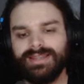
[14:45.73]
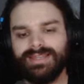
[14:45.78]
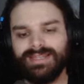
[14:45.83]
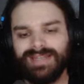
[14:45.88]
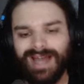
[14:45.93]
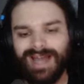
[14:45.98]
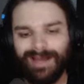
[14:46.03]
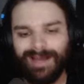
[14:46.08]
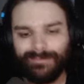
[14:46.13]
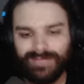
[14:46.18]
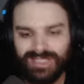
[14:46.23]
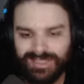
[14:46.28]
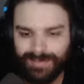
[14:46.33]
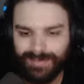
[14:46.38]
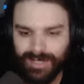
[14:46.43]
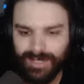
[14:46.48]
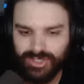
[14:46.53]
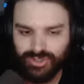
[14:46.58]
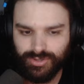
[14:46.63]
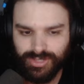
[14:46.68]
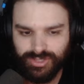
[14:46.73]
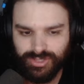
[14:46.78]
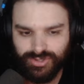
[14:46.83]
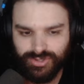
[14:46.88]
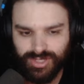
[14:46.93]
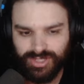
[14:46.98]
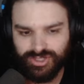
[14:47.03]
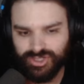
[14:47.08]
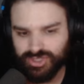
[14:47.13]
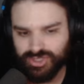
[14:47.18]
The anomaly space shown in the
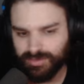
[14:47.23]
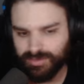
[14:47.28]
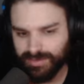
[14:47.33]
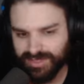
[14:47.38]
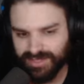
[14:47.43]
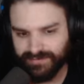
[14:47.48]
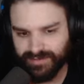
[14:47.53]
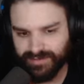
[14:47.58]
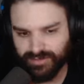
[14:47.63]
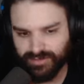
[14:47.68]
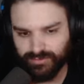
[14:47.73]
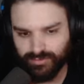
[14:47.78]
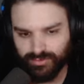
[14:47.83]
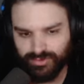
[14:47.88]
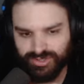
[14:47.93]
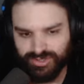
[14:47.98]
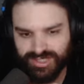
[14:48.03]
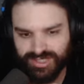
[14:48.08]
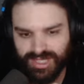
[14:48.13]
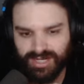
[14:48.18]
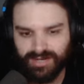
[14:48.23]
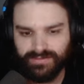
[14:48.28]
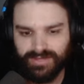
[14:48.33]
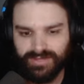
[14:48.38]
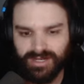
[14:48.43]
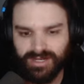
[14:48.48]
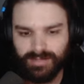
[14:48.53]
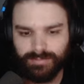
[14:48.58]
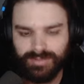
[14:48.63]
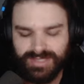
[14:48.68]
trailer is just a specific rule set of
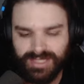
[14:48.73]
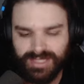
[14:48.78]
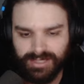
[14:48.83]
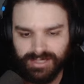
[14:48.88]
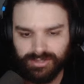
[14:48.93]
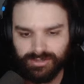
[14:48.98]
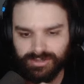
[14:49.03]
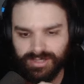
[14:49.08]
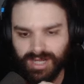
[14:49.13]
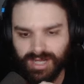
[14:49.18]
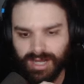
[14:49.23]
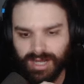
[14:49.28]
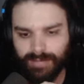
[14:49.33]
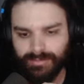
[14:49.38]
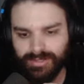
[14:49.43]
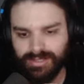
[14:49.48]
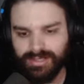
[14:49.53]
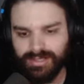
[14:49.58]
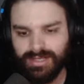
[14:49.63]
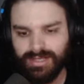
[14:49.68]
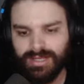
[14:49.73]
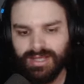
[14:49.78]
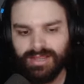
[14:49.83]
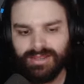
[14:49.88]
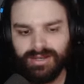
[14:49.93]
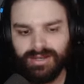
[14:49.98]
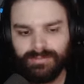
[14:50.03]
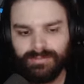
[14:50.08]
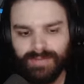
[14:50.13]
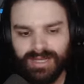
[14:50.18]
their particular anomaly.
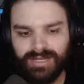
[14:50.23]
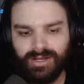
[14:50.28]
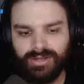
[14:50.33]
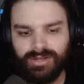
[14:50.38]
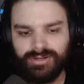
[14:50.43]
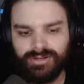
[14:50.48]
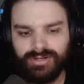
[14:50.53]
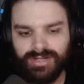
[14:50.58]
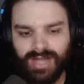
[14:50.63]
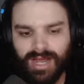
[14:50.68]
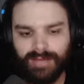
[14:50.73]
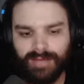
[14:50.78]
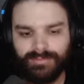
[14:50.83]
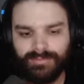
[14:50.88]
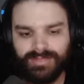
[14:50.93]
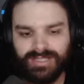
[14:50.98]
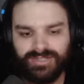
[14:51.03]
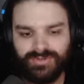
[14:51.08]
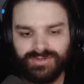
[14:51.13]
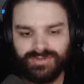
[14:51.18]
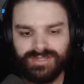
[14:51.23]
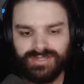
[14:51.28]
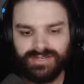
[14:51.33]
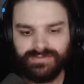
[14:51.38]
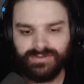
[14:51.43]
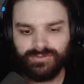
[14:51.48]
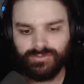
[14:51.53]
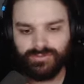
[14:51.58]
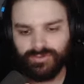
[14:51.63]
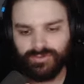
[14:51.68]
There are many other anomalies with
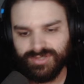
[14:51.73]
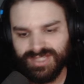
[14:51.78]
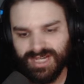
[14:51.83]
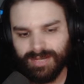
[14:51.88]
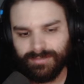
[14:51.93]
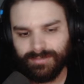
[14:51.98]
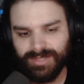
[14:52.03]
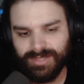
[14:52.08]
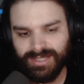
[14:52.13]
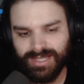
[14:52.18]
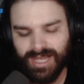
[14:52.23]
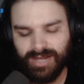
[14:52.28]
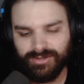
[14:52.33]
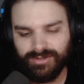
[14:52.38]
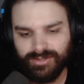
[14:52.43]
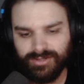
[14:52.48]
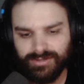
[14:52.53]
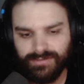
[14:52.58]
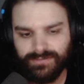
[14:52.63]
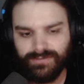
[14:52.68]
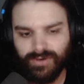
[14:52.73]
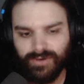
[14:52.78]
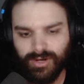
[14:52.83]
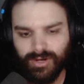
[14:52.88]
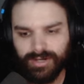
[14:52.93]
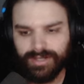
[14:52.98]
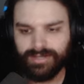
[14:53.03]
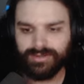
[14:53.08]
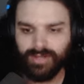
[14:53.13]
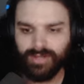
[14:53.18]
different rules that can be encountered or
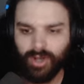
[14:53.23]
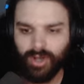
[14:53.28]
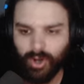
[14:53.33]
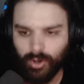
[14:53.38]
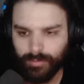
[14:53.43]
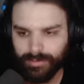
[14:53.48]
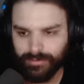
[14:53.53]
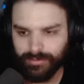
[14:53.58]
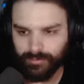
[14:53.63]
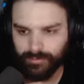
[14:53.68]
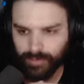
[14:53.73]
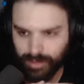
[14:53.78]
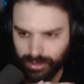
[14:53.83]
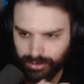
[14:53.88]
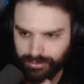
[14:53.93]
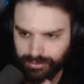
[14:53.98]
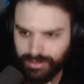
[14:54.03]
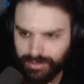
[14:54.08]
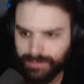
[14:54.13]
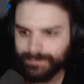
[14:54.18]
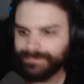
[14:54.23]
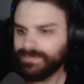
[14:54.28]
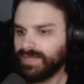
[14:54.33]
fought in the open world.